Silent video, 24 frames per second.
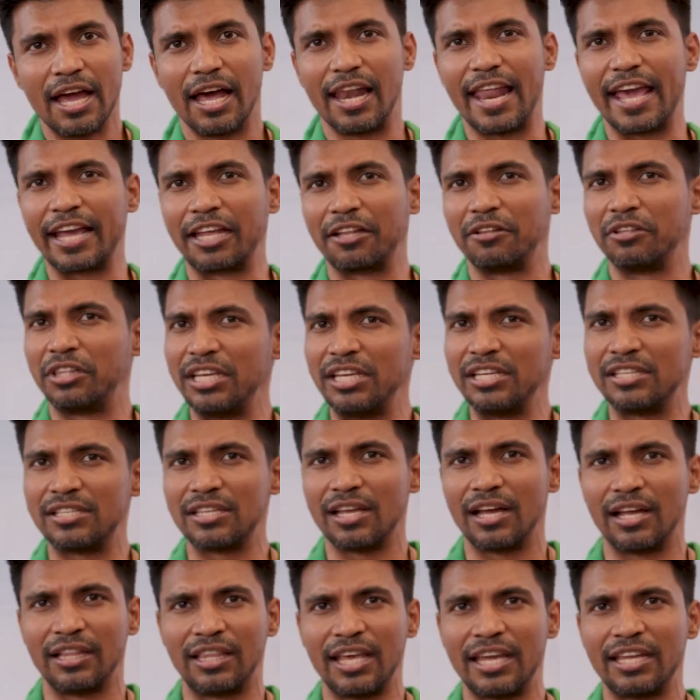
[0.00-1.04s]
Like
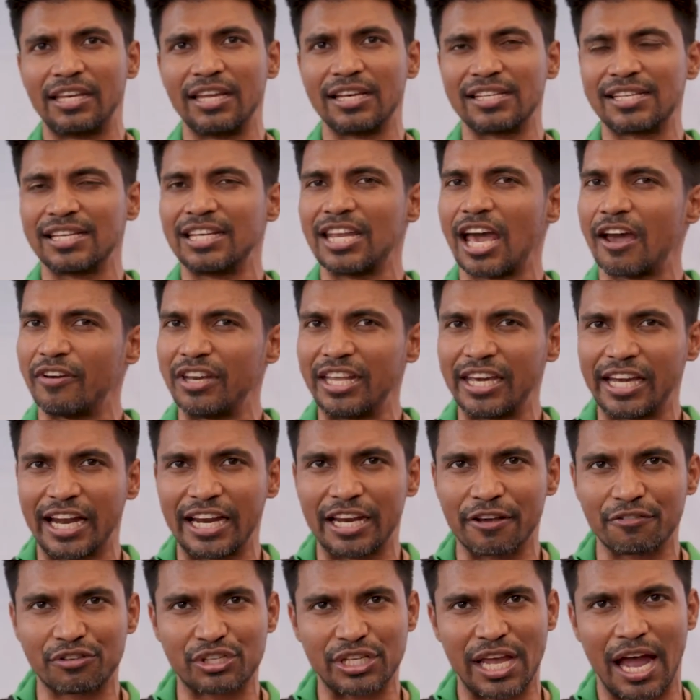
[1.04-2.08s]
these, uh, they doesn't have any
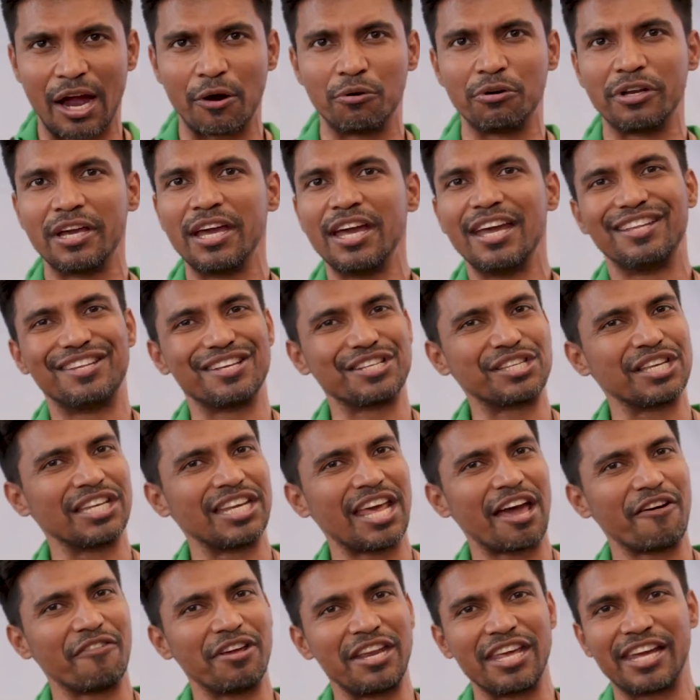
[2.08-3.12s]
kind of sound,
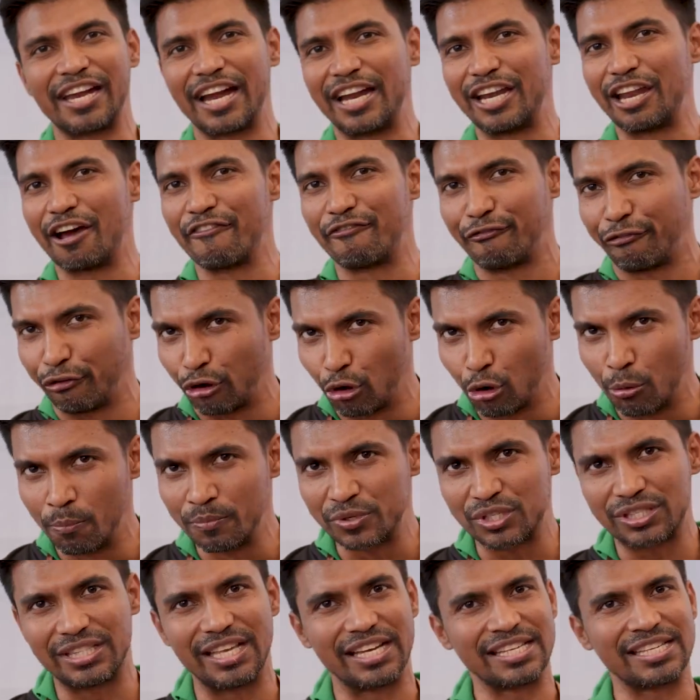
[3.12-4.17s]
doesn't have any kind of
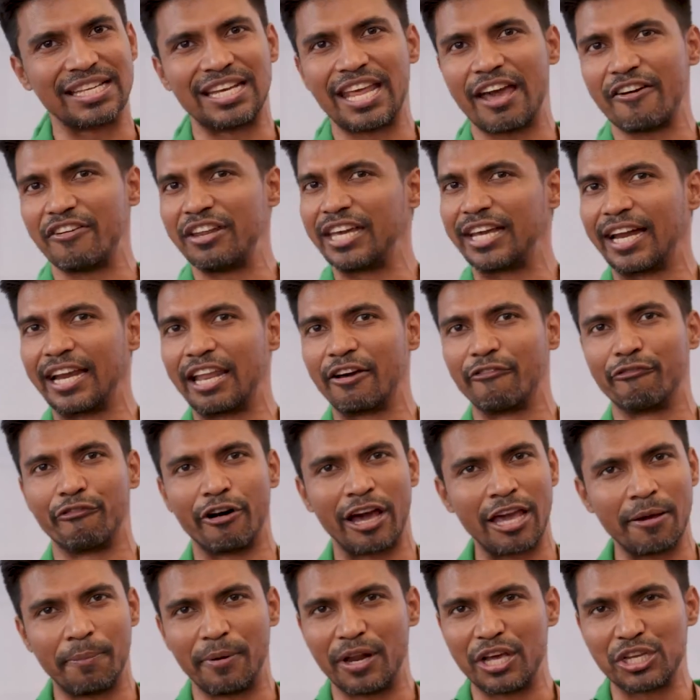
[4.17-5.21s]
fumes, doesn't have any kind of
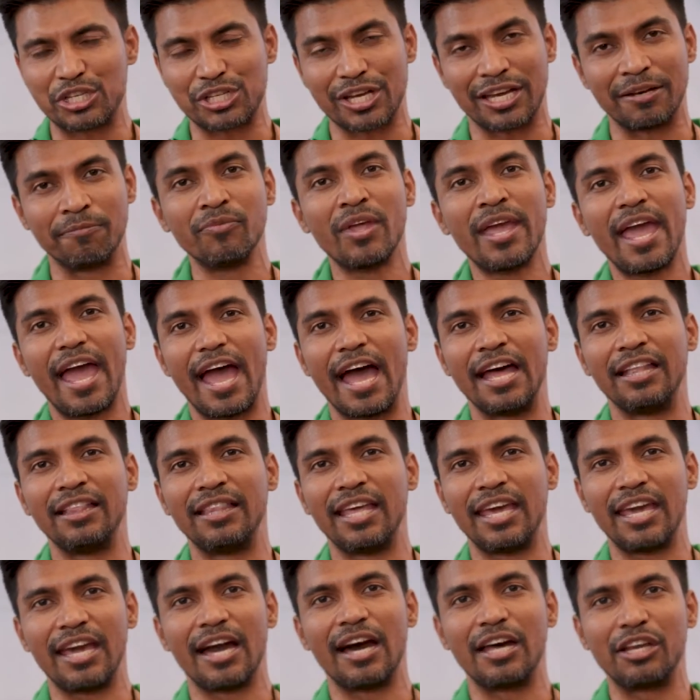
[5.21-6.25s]
vibration, and
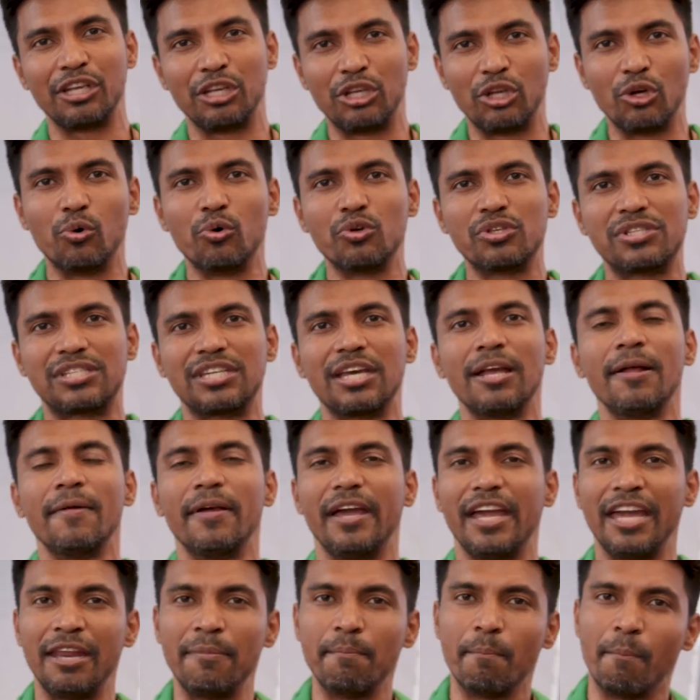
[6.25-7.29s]
they are used
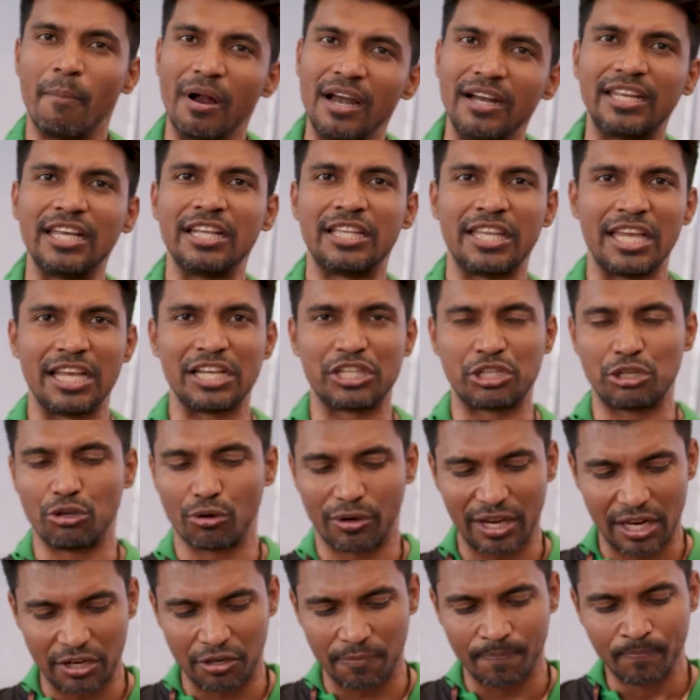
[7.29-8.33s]
in multi things. You
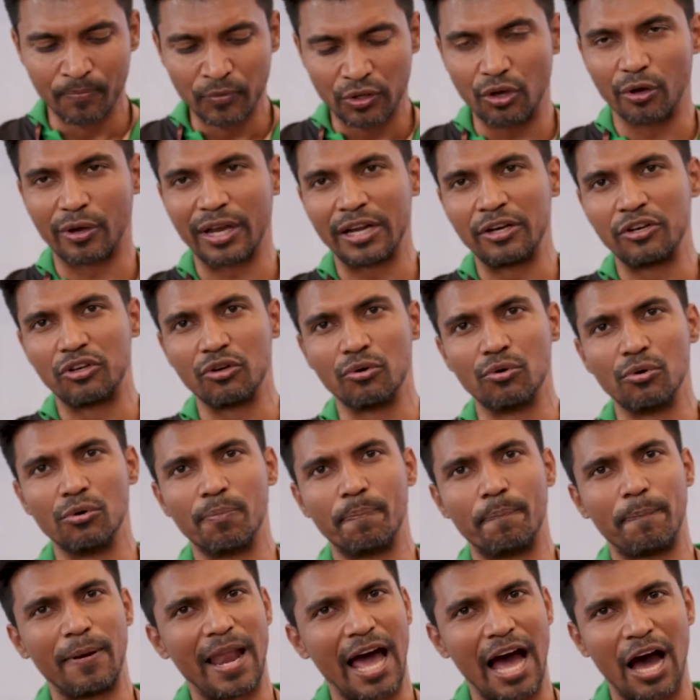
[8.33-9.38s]
can you can do
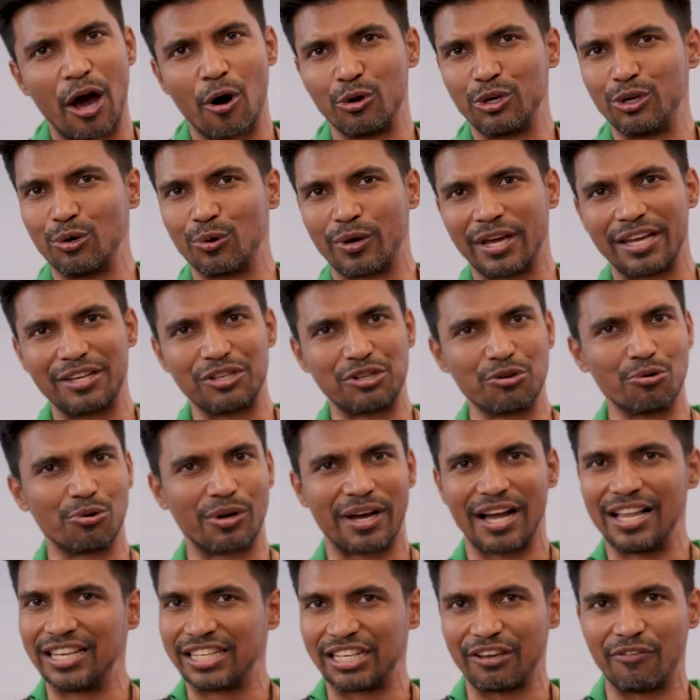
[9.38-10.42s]
plow, you can do
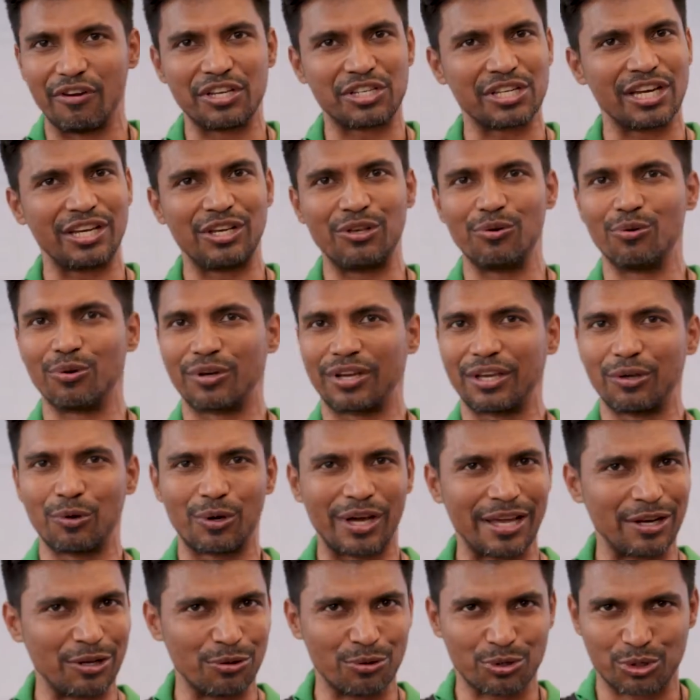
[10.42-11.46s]
cultivation, you you
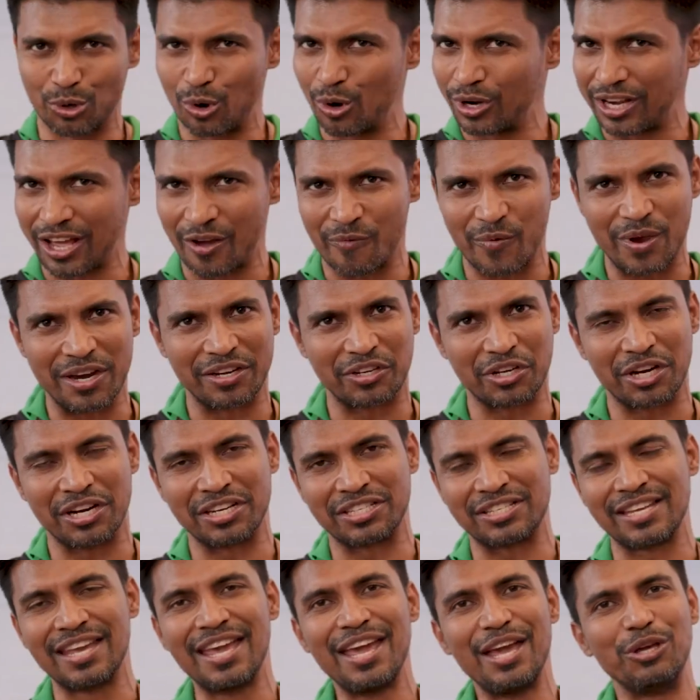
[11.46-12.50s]
can use
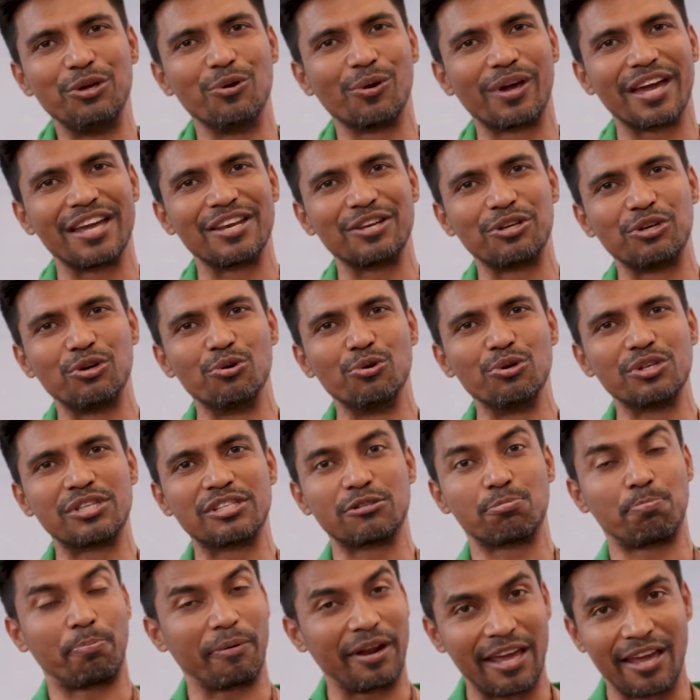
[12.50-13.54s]
rotavators, you can
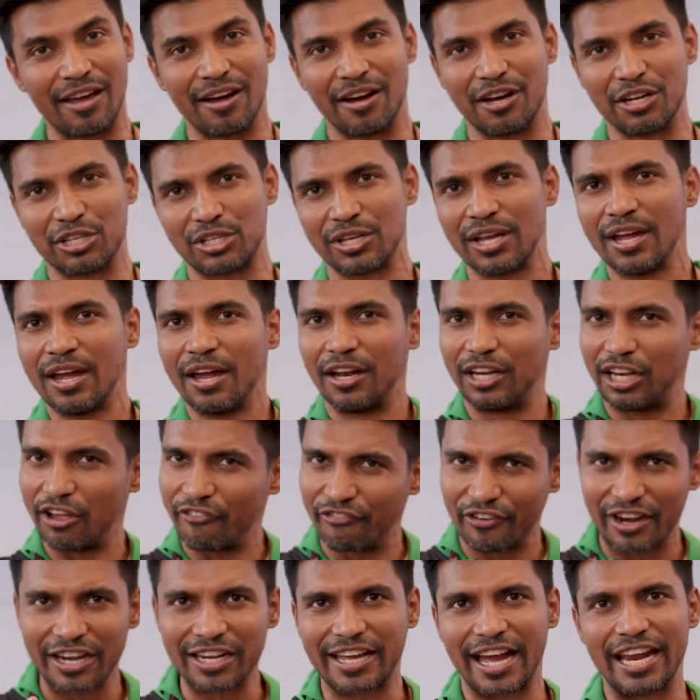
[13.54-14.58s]
use sprayers,
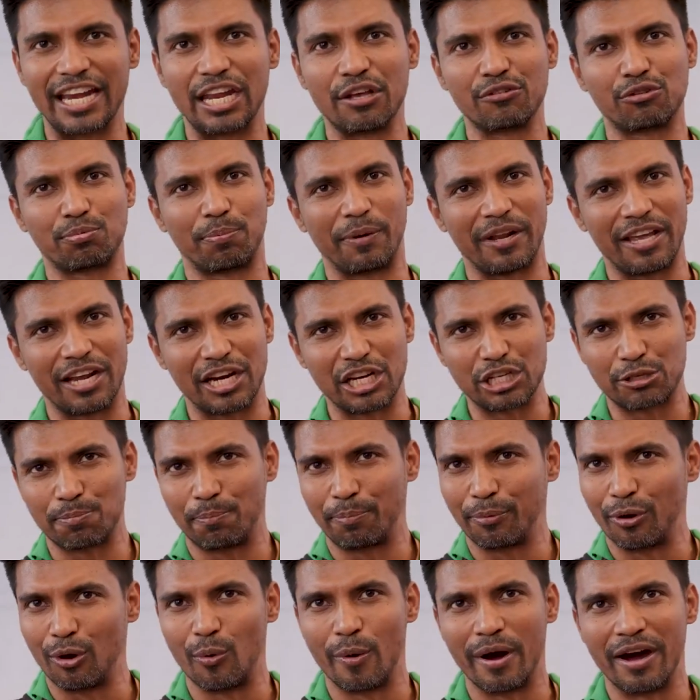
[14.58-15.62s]
different kind of sprayers,
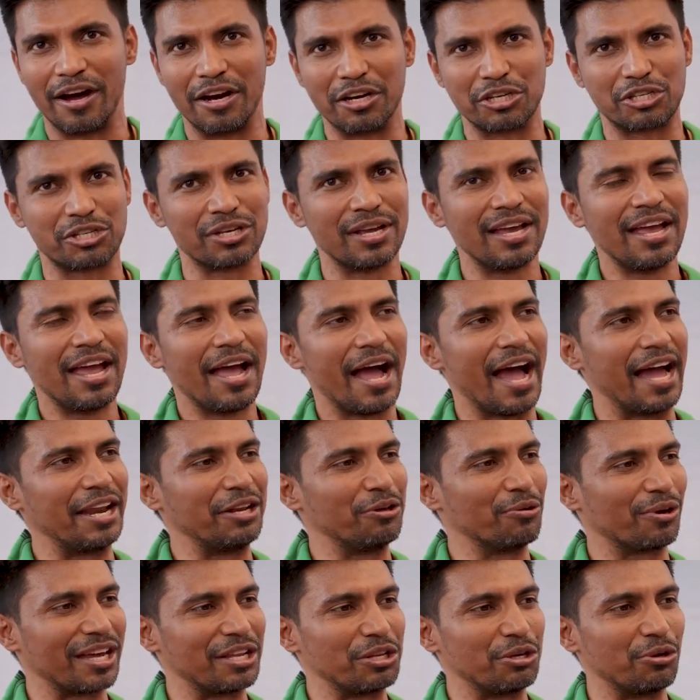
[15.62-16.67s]
provers,
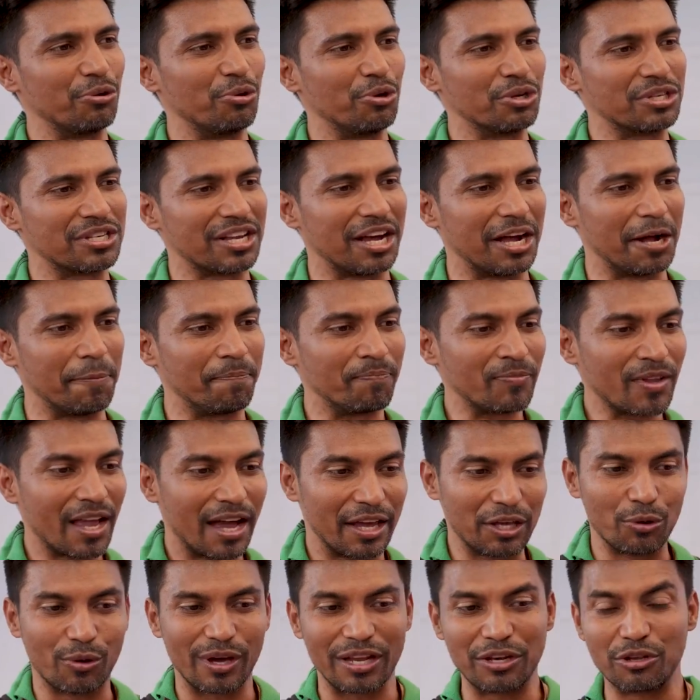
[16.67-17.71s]
and you can use a, uh,
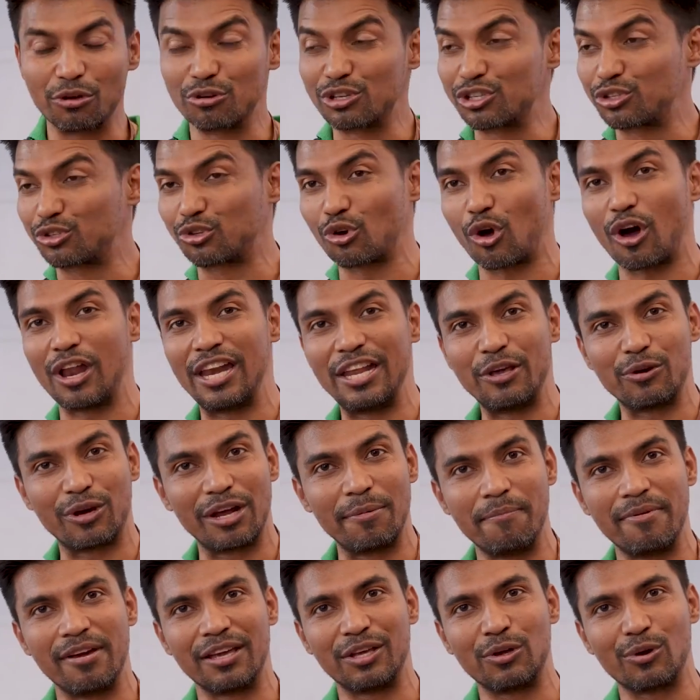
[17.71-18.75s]
you can use trolley, you
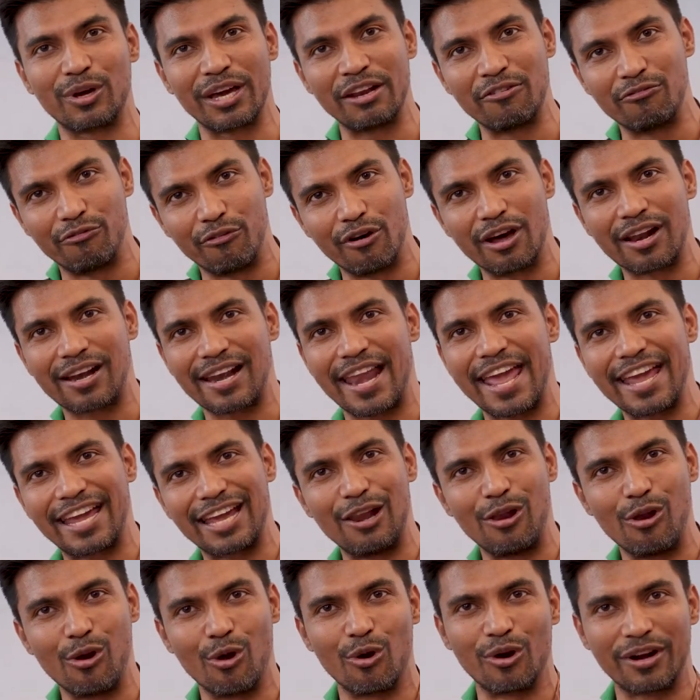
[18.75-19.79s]
can you can work like
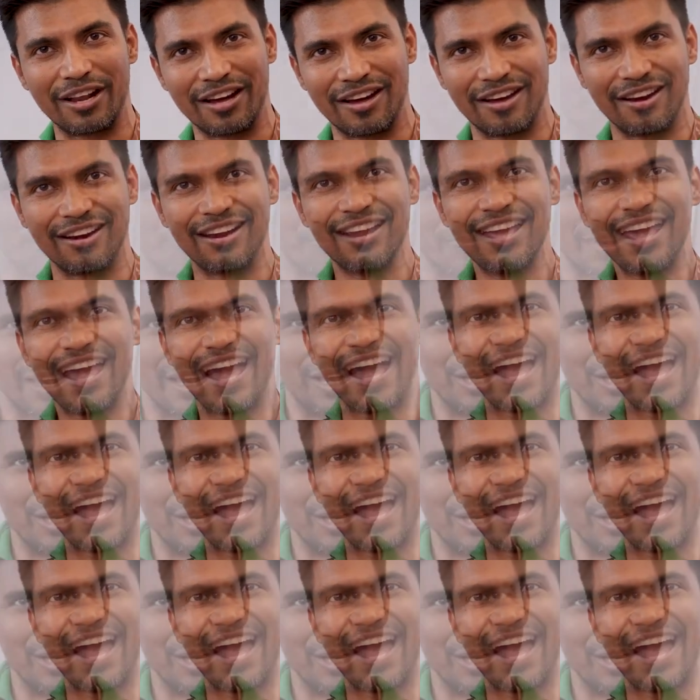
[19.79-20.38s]
a loader.